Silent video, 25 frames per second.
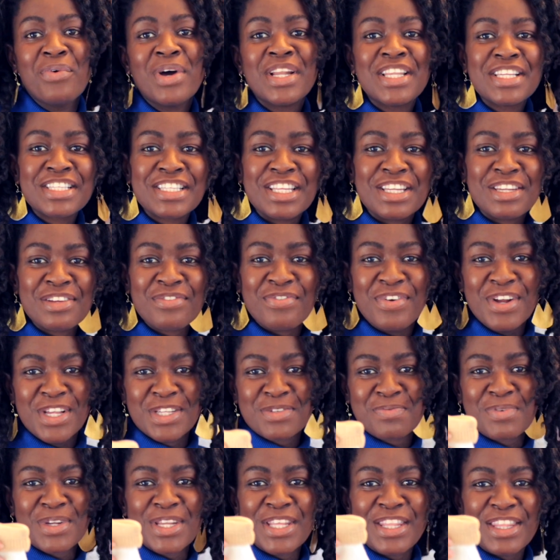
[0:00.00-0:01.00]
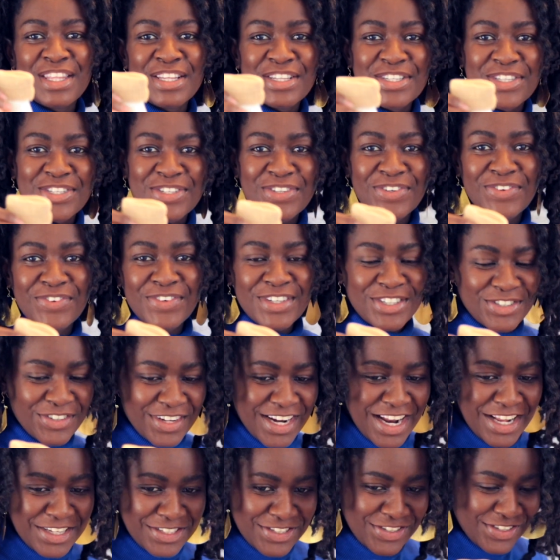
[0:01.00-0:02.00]
what is the difference between these two, which
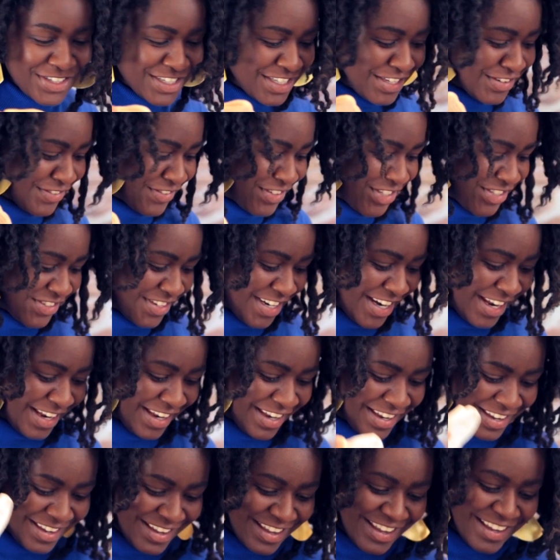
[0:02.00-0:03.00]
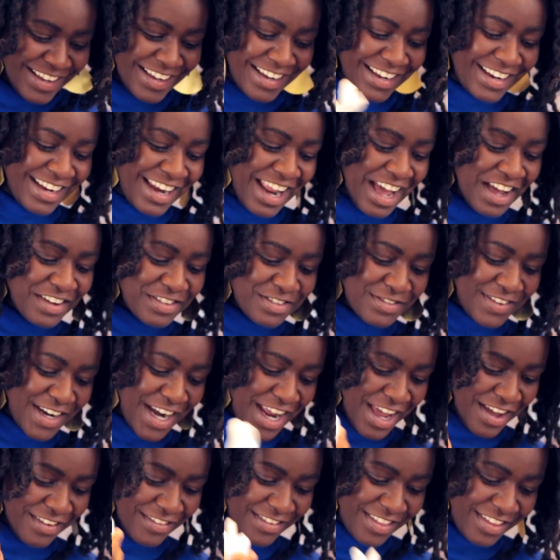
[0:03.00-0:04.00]
one are socks and which one are gloves, but
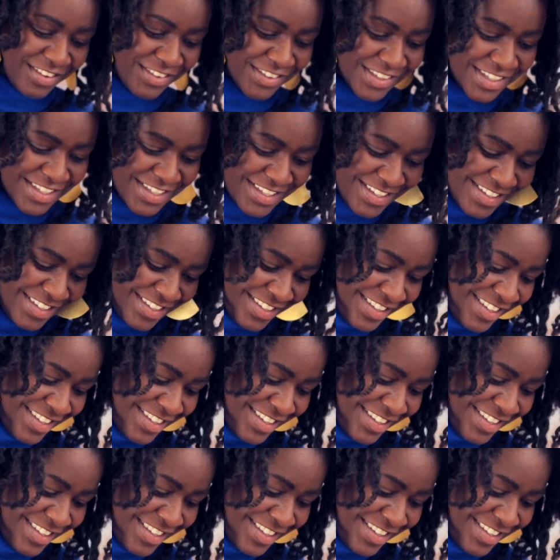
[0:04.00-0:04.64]
I have those.